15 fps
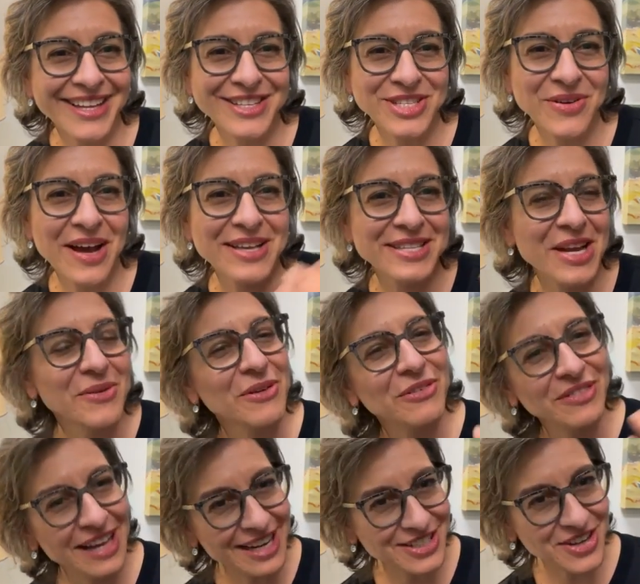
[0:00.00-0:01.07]
And so as I
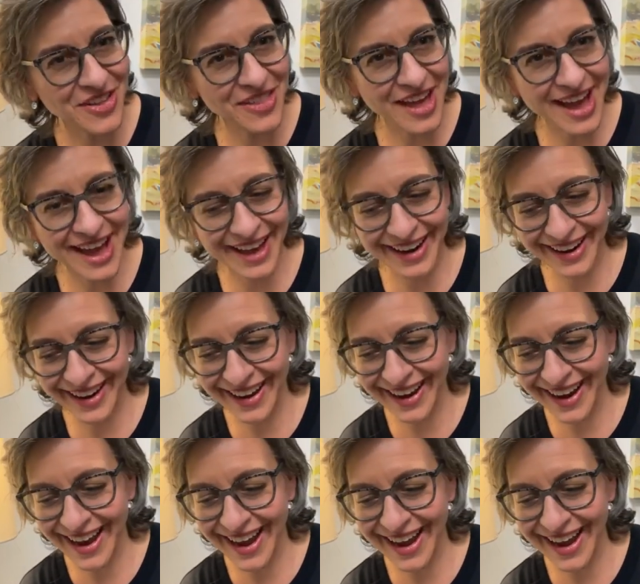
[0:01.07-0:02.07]
reflect on that,